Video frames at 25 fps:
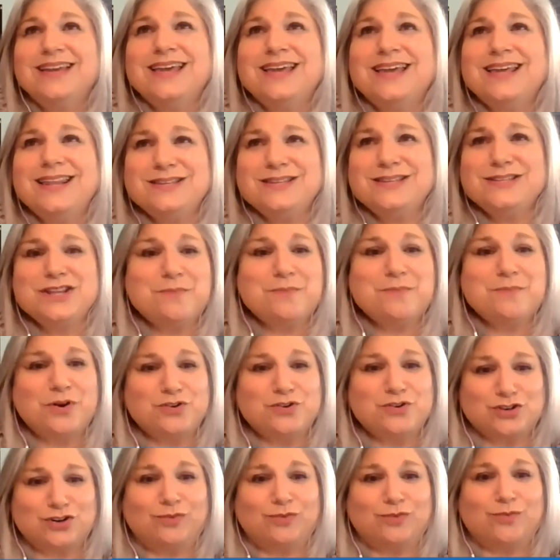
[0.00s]
It is an
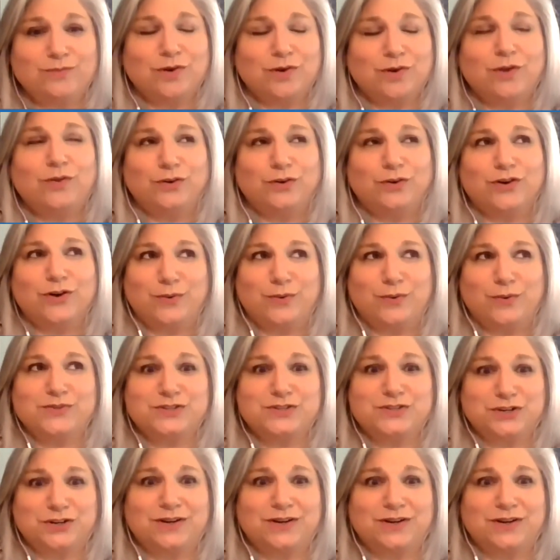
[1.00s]
emotional roller
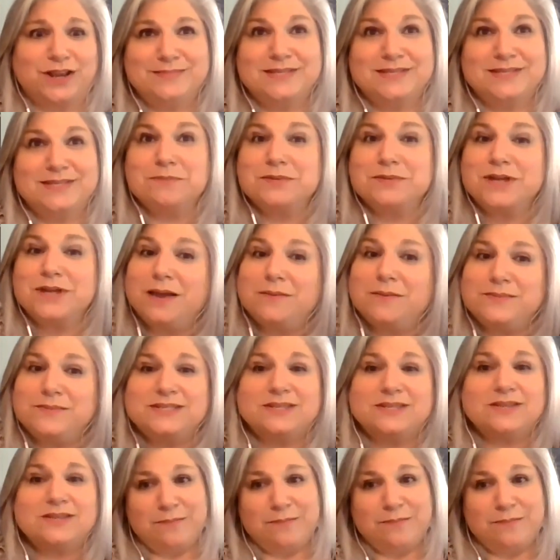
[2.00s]
coaster. Sometimes
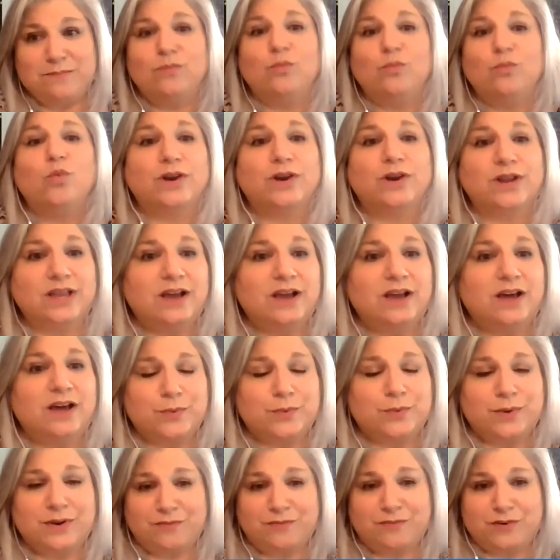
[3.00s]
I'm working on a
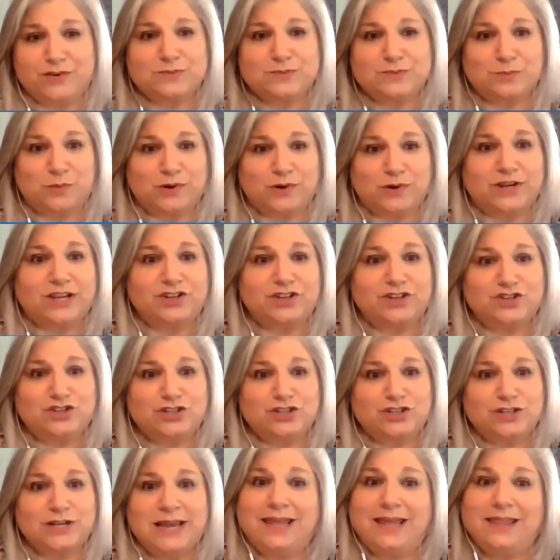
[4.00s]
reverse
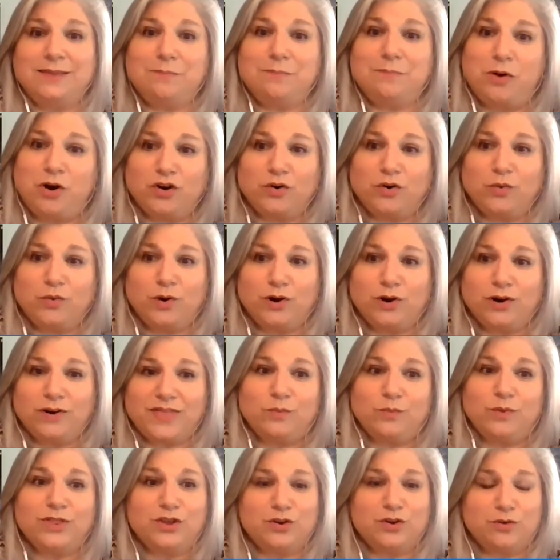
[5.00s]
mortgage and the borrower
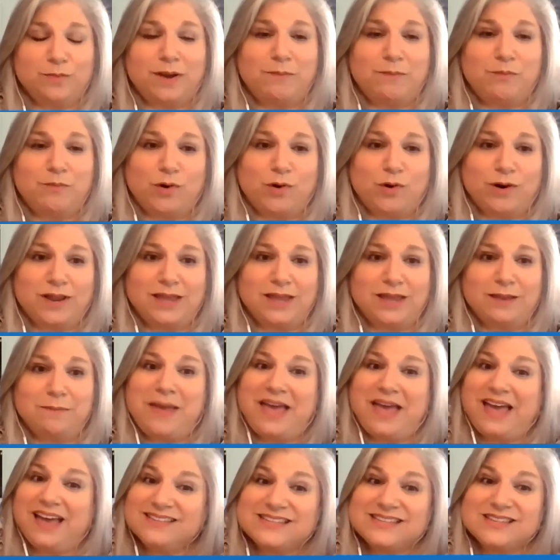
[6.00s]
with whom I'm working
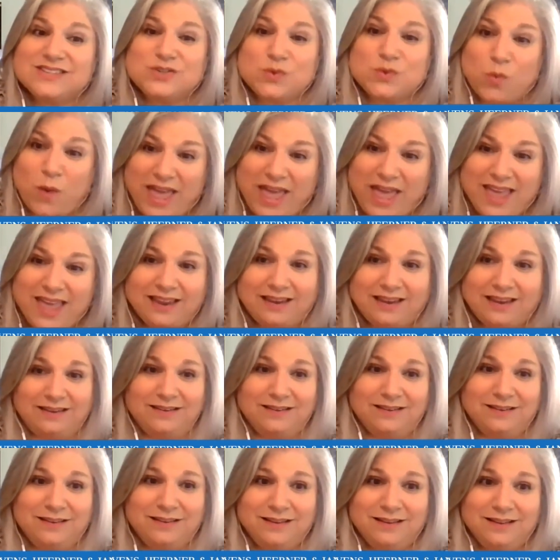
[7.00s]
passes away.
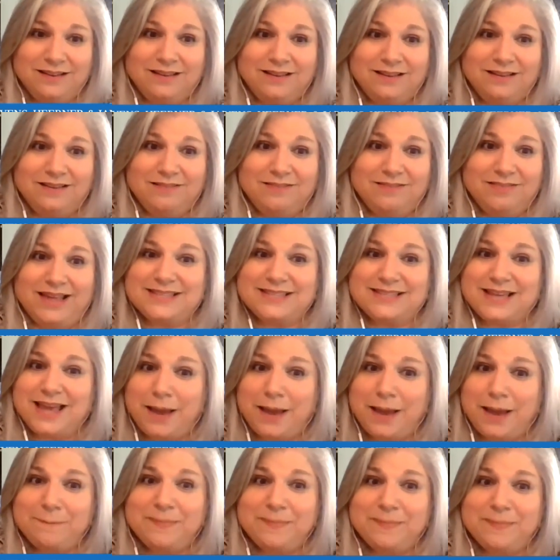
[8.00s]
That's
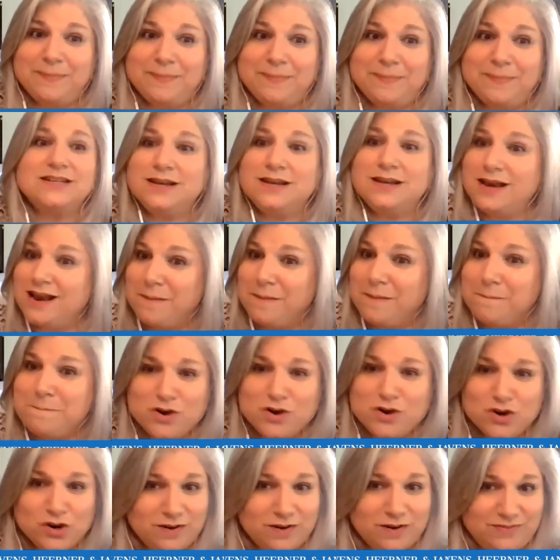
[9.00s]
happened a
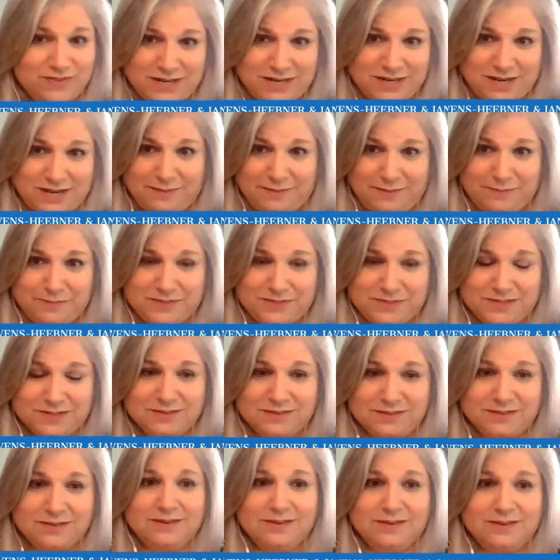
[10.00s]
number of
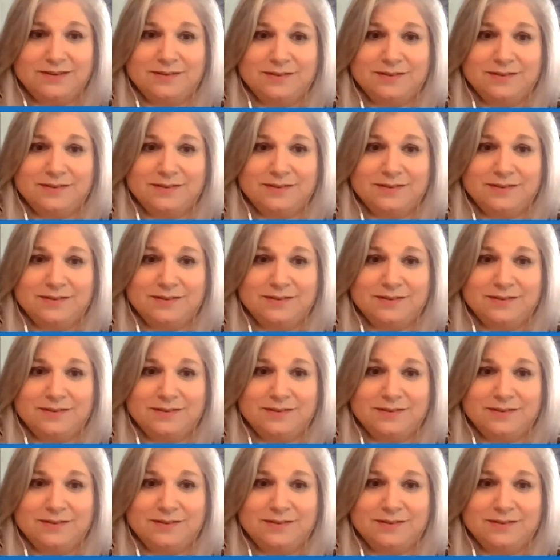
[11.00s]
times.